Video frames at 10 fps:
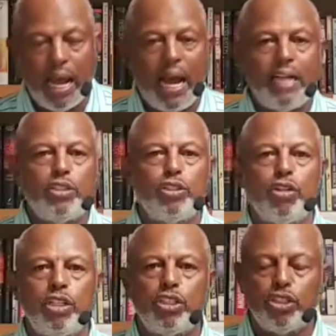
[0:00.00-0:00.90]
Our
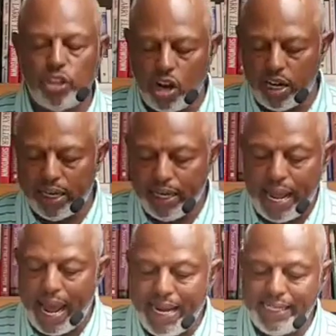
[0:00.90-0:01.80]
church started in
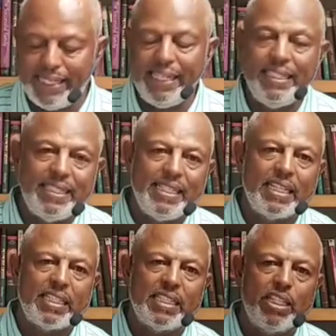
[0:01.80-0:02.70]

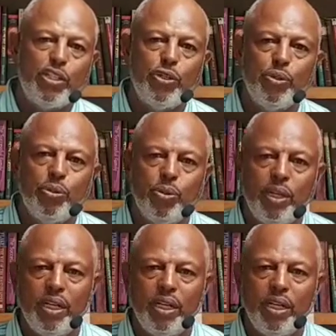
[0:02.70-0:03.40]
1862